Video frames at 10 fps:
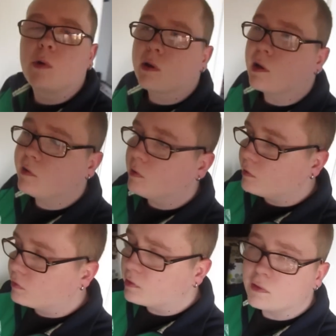Anyway guys,
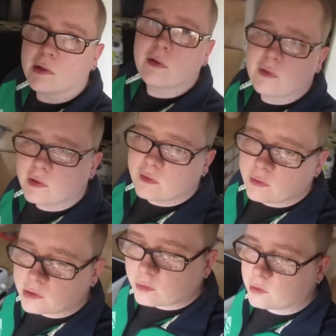I think that is
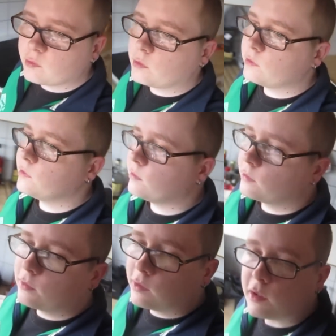it. Thank you guys for
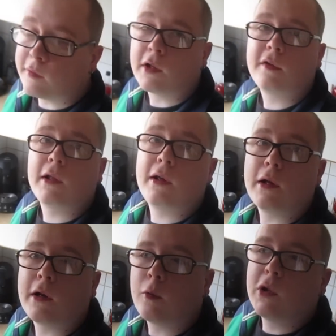watching. Have a nice
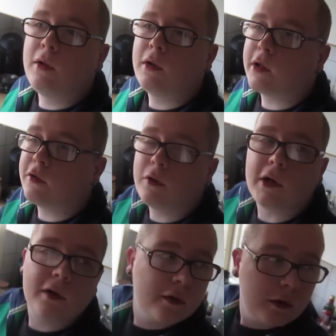day and I will catch you
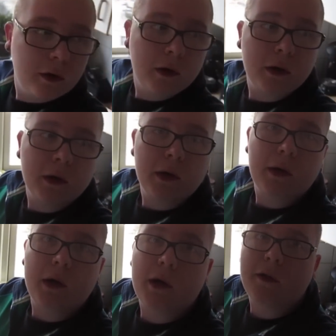guys
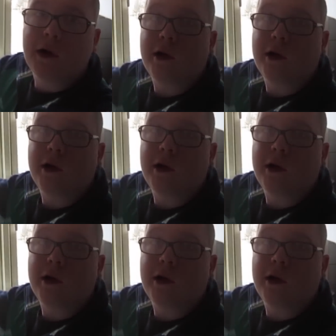in the